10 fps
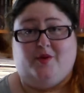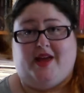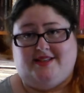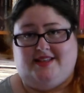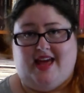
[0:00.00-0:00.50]
we'll
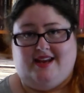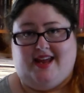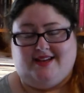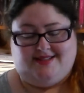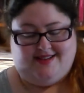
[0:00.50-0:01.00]
get to that
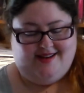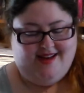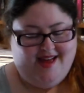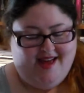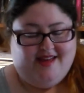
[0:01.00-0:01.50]
next.
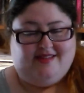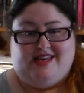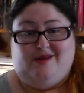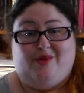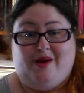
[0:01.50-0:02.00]

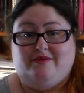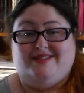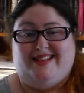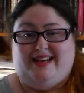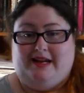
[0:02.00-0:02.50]
The
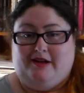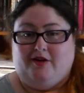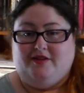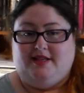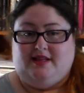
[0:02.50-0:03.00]
werewolves that he
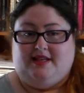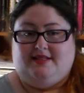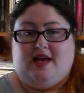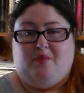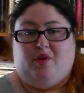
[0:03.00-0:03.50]
knows in
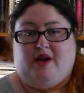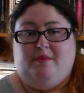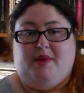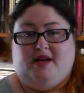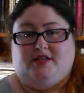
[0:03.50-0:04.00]
this are
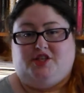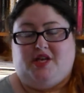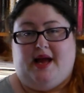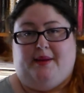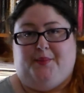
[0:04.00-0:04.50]
pretty much,